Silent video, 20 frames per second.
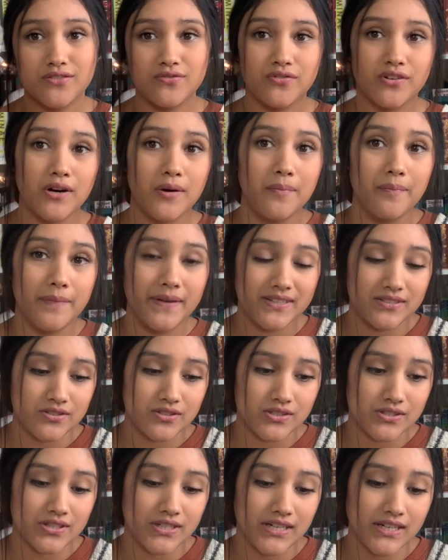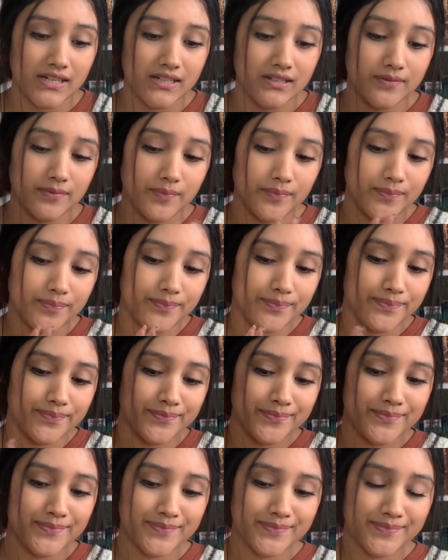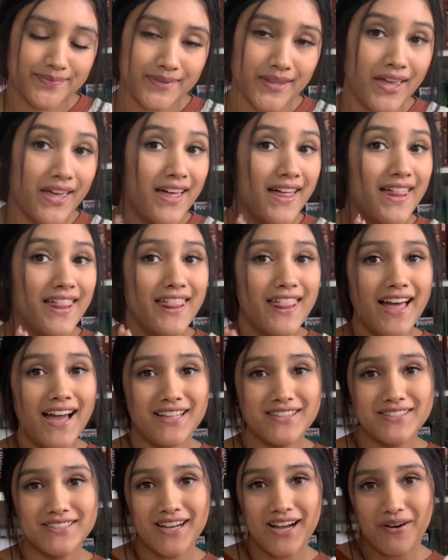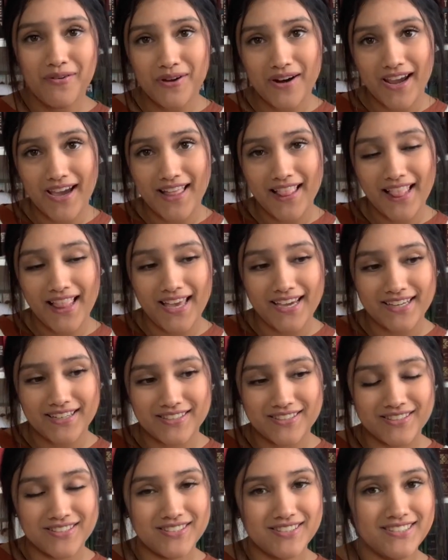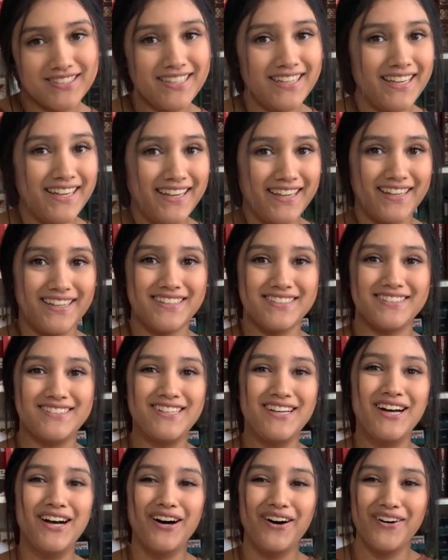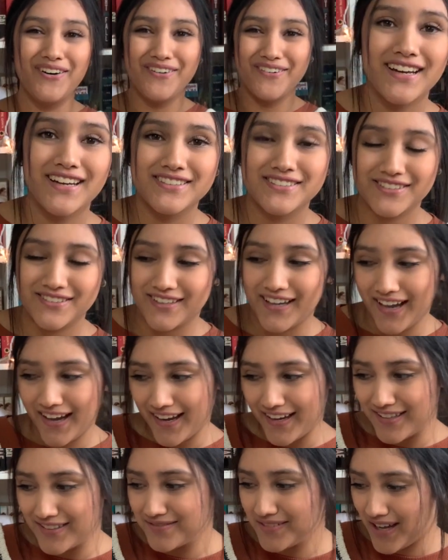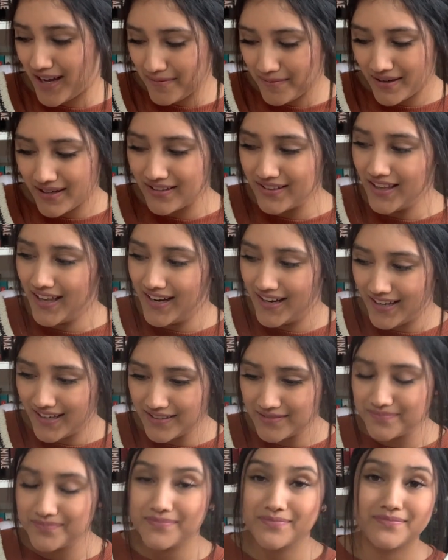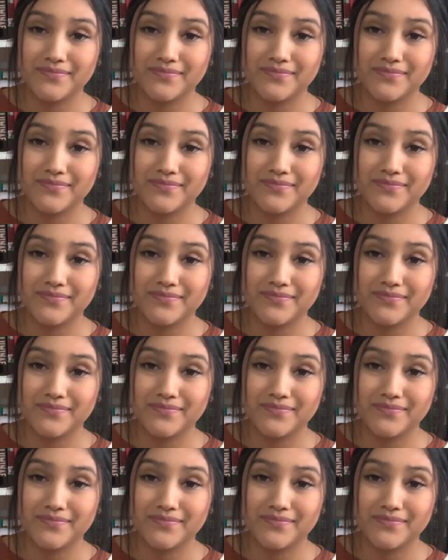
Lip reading: for a mystery. That's not what I like to see, so it's okay. I'm gonna let it